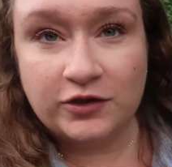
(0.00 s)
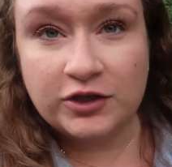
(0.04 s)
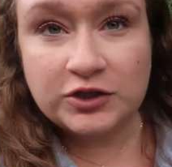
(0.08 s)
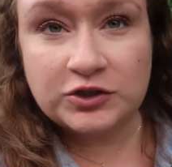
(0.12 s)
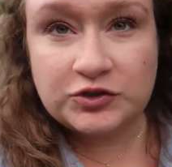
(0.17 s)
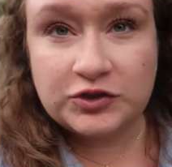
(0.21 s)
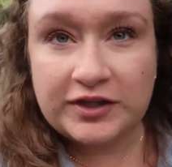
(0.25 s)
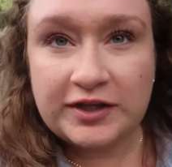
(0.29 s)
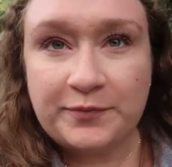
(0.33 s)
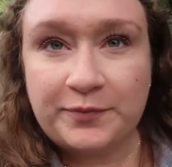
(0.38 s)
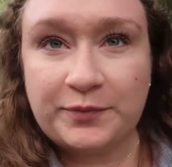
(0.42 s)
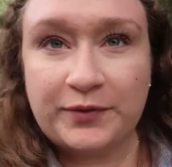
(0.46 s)
looked
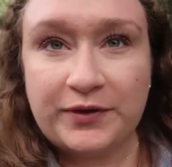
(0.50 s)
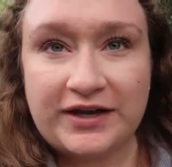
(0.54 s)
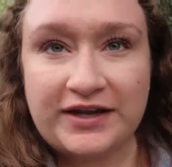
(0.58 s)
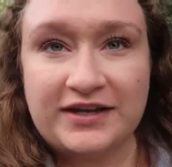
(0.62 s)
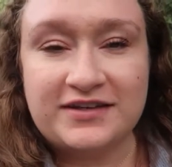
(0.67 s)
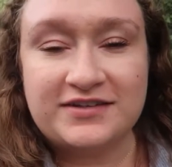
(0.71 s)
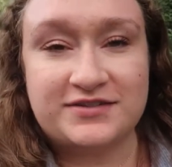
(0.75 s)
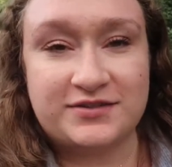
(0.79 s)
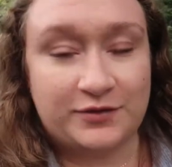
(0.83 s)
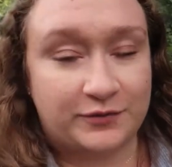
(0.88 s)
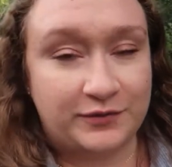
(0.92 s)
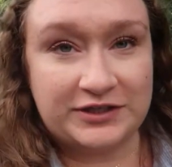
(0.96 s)
really
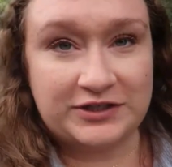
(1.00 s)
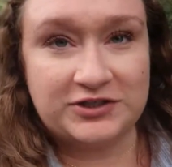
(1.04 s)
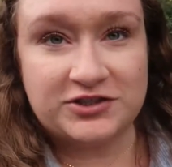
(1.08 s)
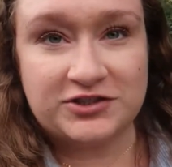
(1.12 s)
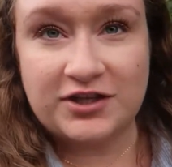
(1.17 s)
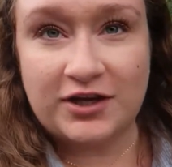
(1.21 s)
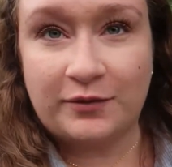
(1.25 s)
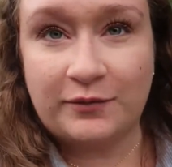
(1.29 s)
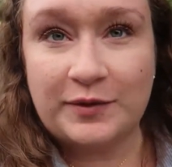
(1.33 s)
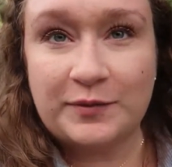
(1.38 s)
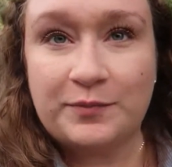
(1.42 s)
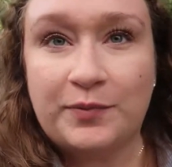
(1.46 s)
pretty, so we just
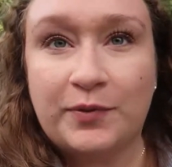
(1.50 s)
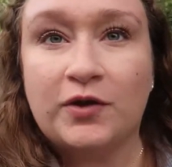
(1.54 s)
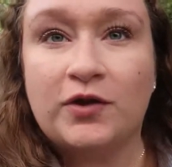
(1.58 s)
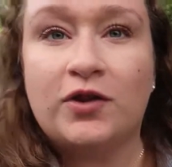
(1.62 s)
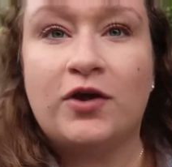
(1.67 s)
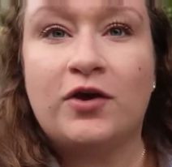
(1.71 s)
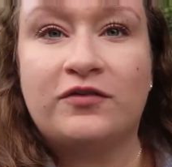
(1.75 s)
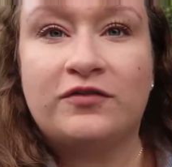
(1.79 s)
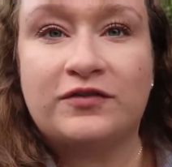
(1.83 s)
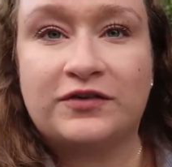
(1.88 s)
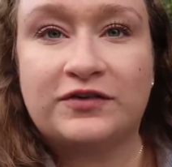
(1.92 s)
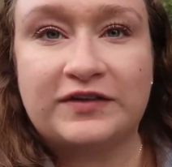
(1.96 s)
thought we'd pull
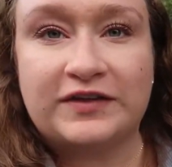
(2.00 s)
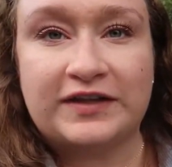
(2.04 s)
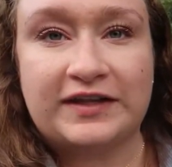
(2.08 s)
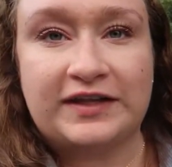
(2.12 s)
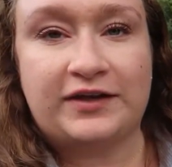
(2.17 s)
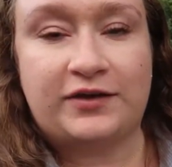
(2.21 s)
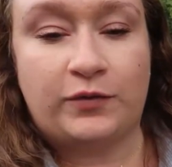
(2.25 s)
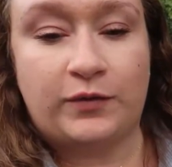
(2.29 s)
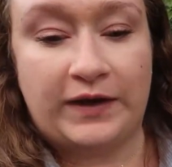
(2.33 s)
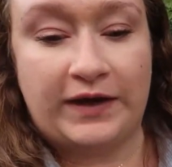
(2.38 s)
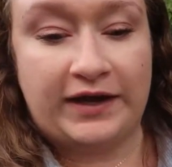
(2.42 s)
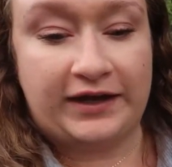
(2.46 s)
over really
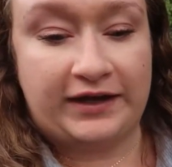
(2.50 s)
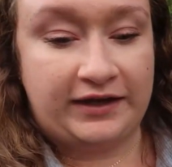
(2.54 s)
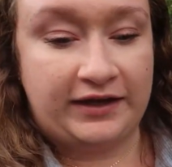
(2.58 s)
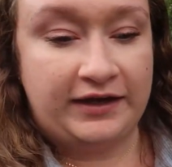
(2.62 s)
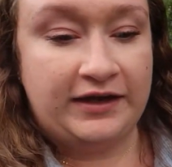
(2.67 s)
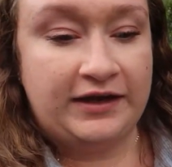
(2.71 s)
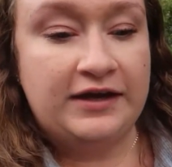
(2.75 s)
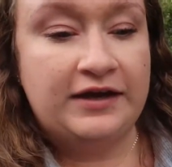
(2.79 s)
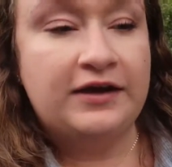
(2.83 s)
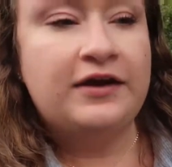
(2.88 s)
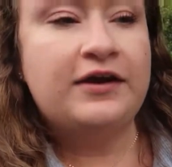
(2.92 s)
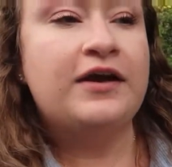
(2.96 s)
quick
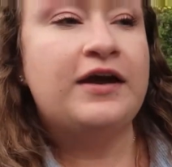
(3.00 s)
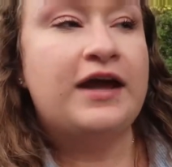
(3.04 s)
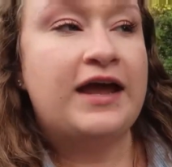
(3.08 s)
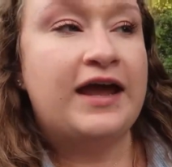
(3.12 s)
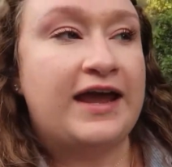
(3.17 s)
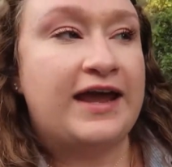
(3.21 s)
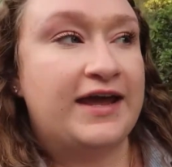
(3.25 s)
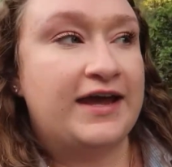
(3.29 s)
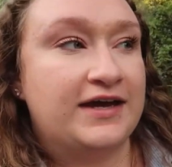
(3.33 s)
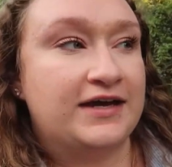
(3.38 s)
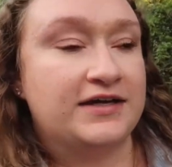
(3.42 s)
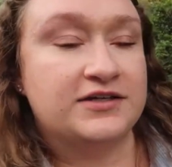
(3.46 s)

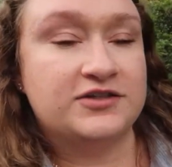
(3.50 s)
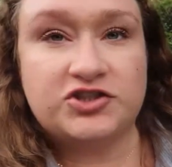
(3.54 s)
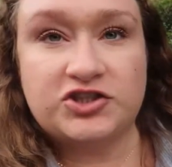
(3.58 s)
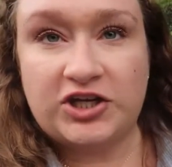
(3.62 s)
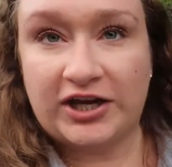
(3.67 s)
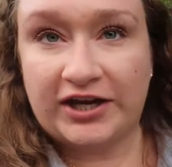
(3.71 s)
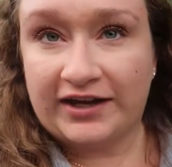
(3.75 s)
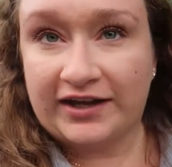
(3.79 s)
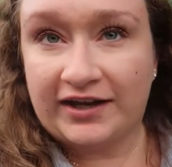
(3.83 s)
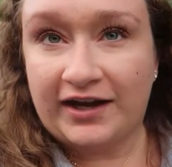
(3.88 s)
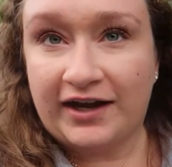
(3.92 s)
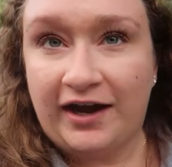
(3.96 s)
and
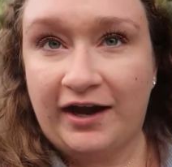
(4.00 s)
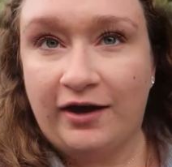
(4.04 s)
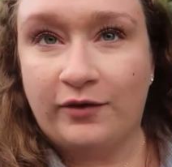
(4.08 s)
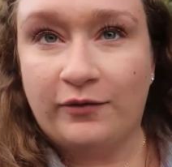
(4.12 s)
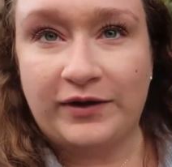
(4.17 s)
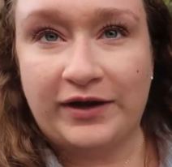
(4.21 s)
check it out.